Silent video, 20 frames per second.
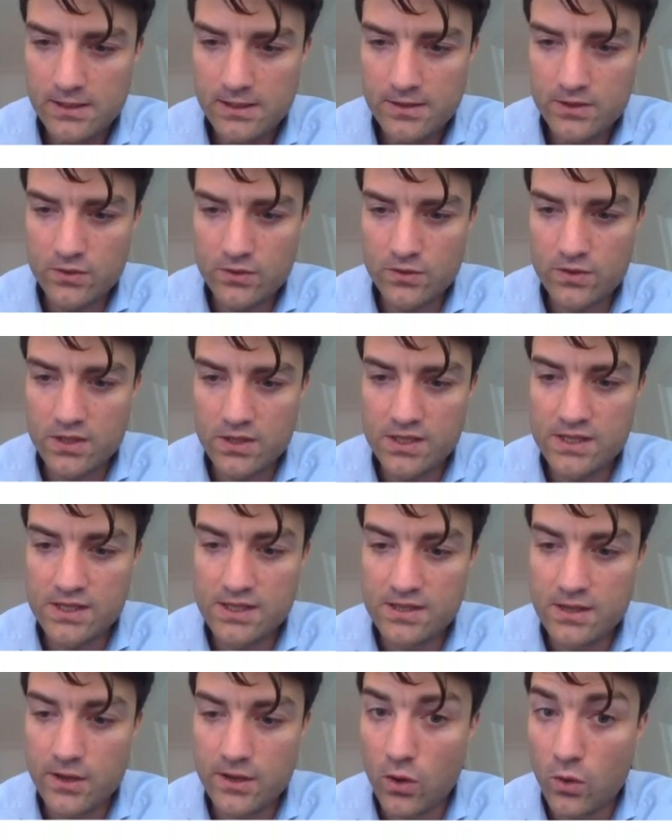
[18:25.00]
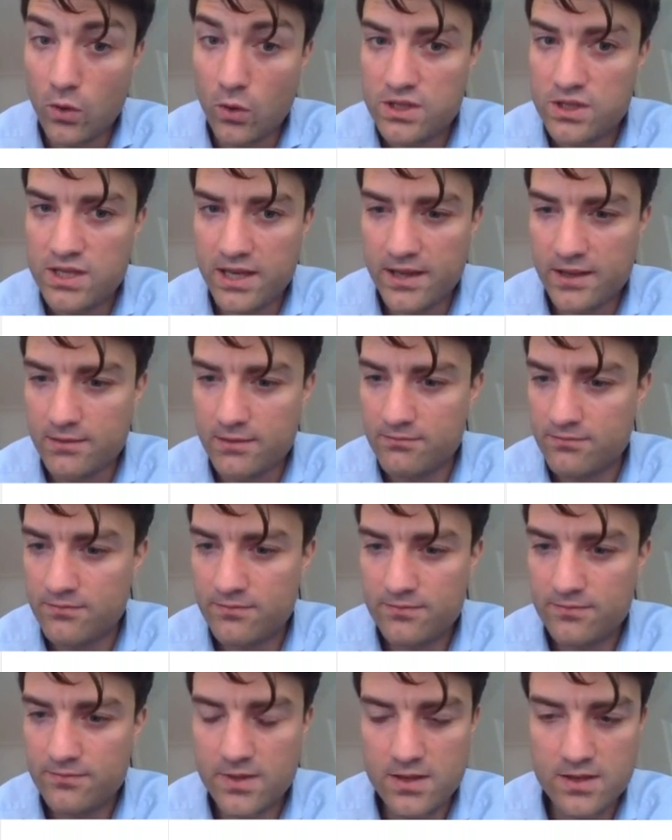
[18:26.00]
So this is the long tail,
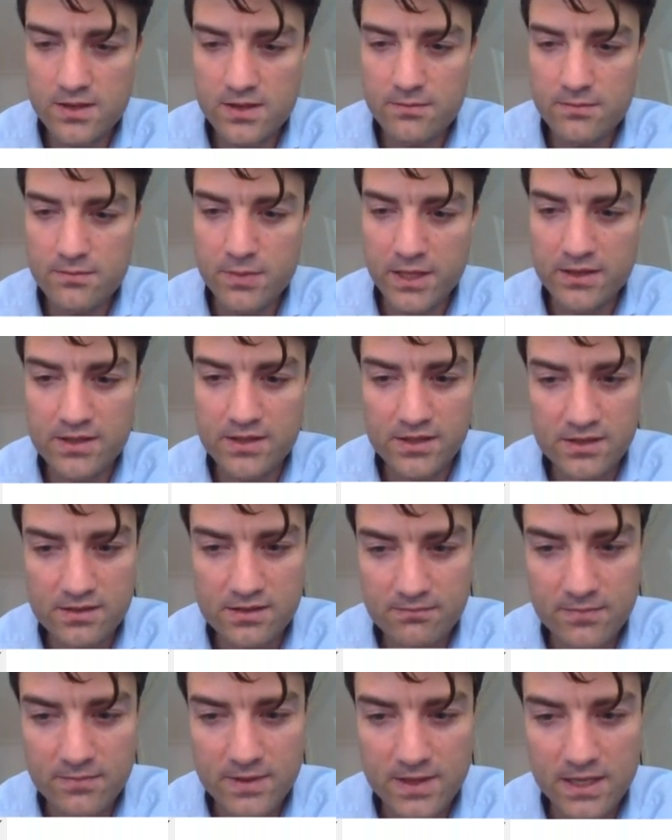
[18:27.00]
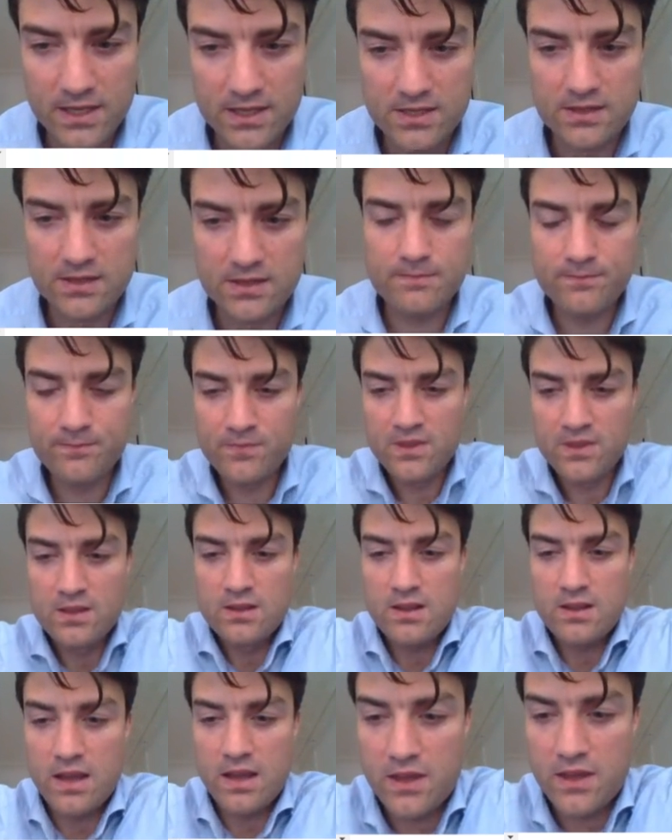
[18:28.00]
but it just is.
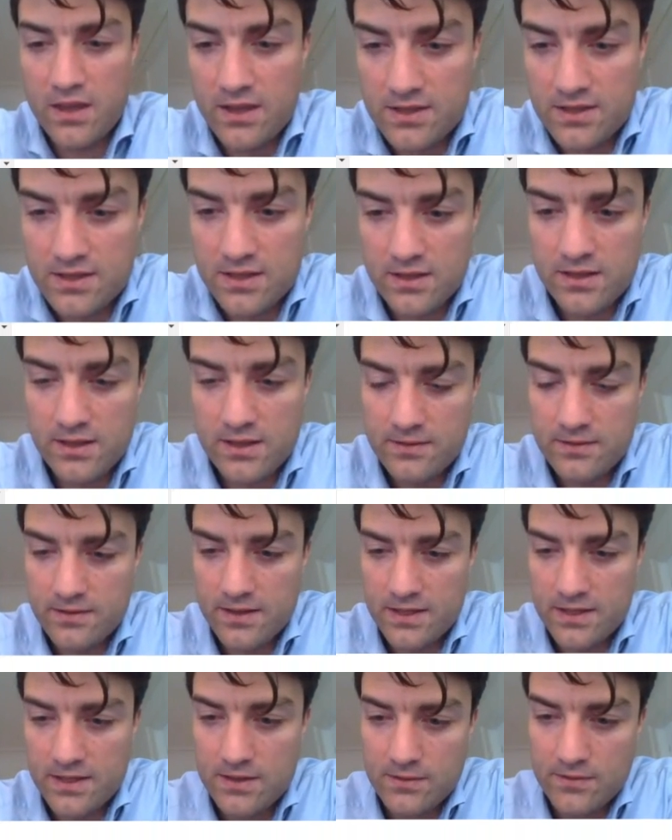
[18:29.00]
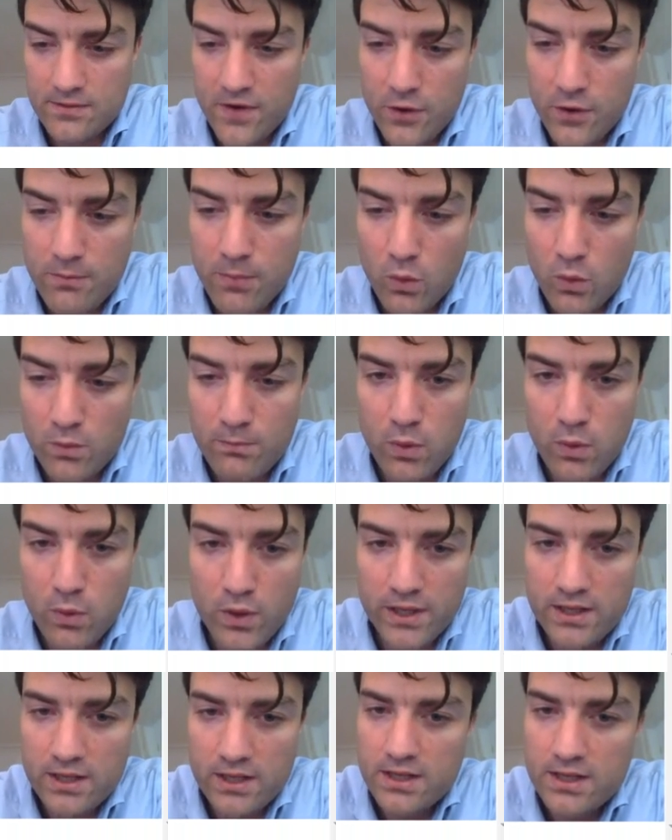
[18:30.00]
I think it's a very important
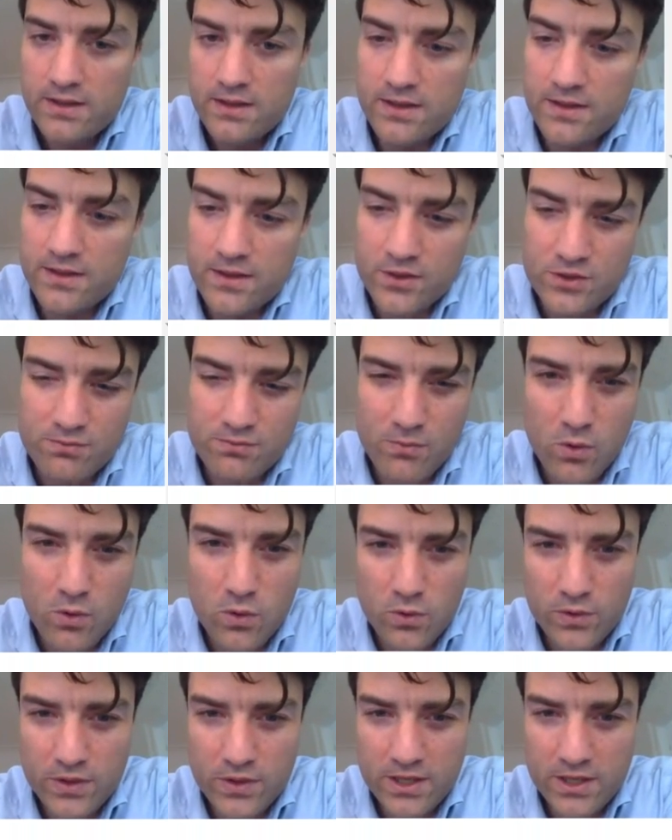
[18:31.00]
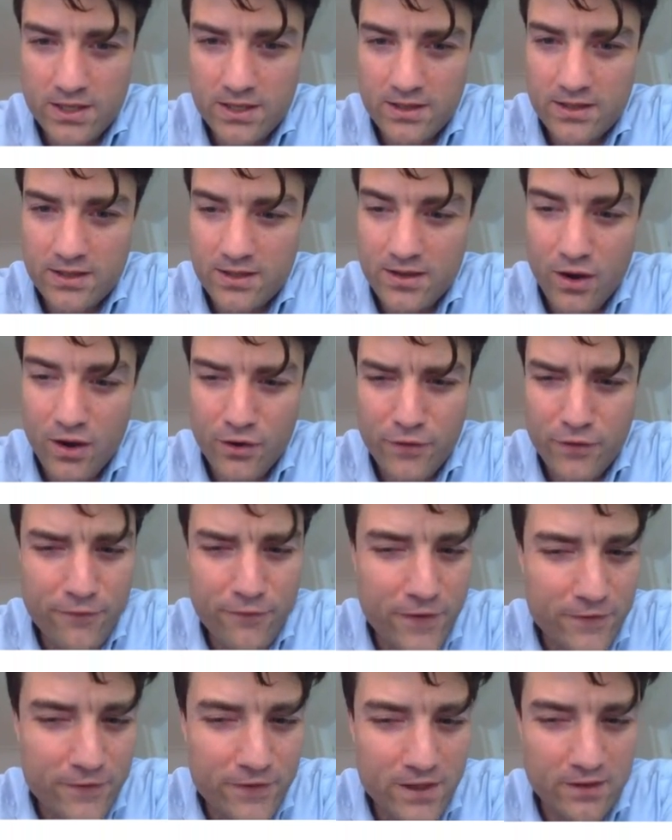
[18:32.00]
point that there's more than
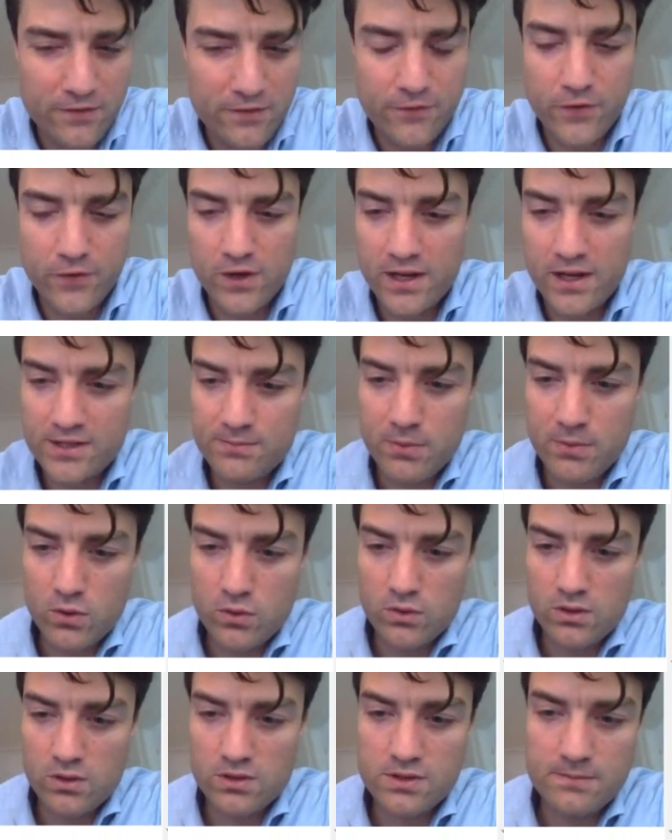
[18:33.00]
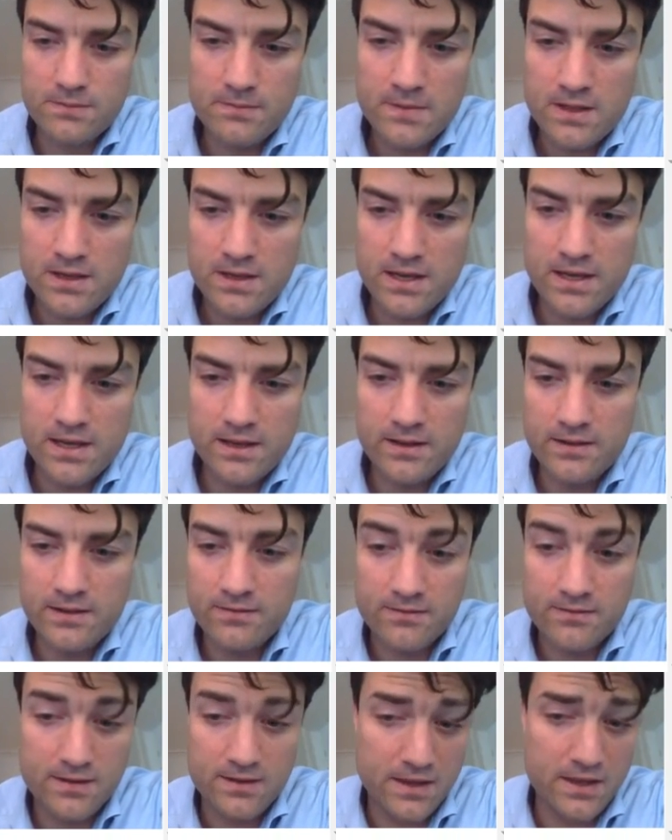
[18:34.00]
150 freelance portals,
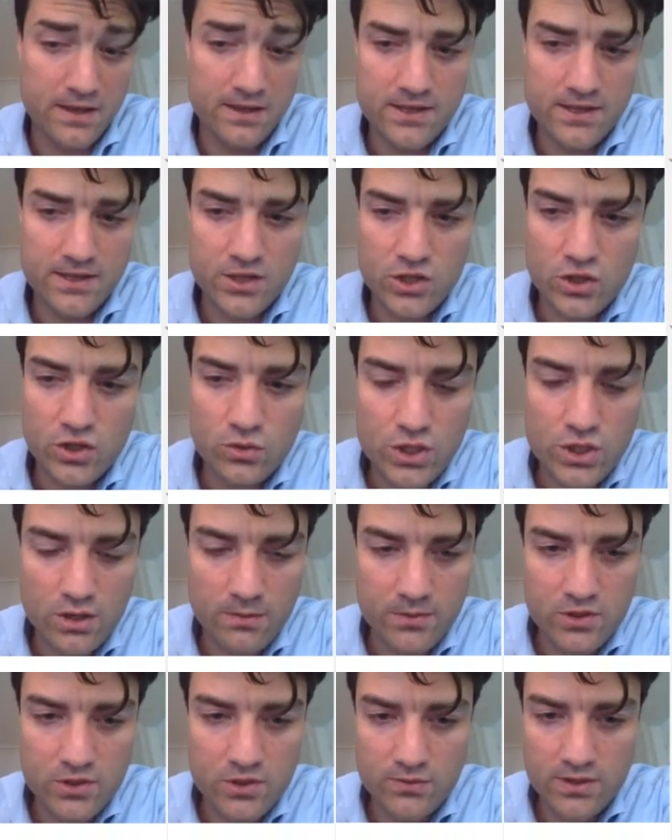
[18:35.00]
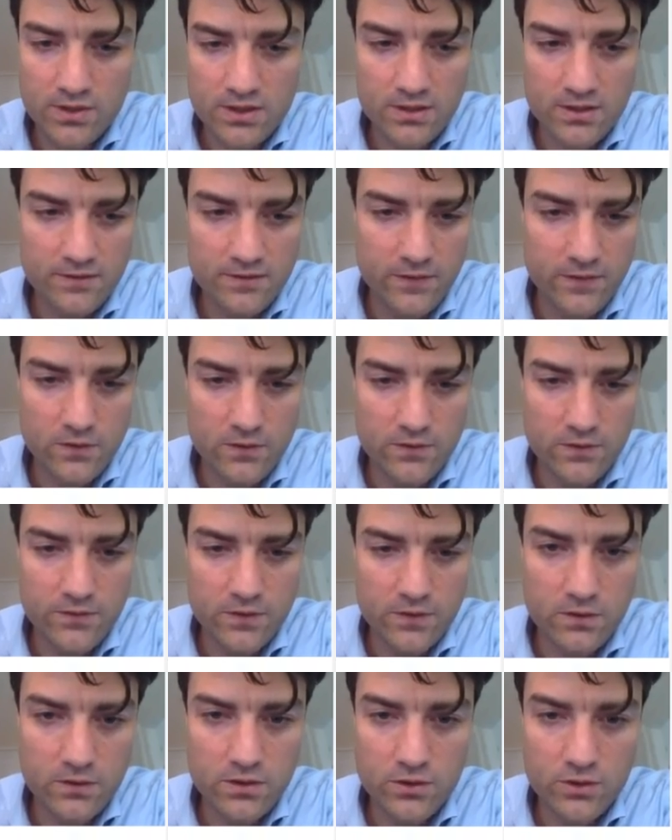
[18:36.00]
and I think that's a huge opportunity for
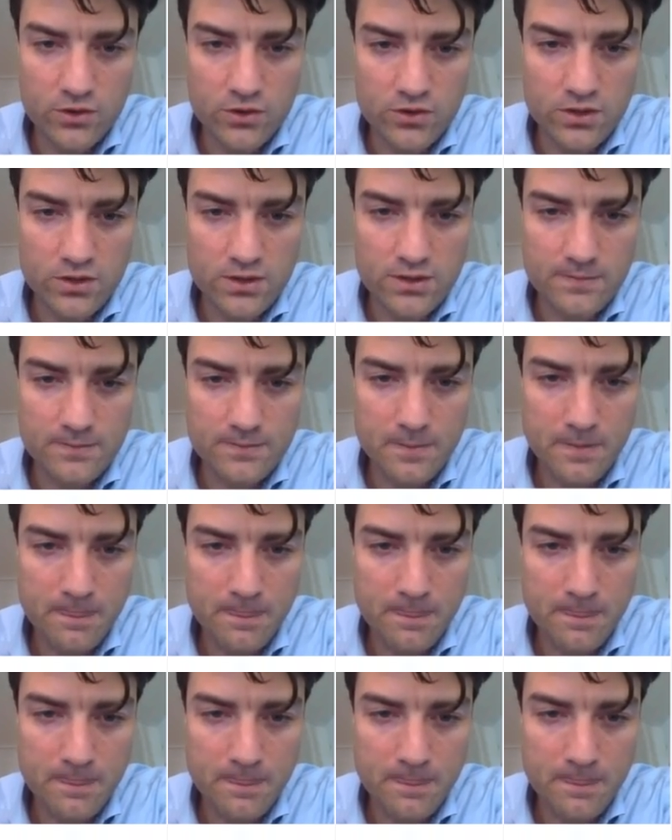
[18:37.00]
CodersTrust.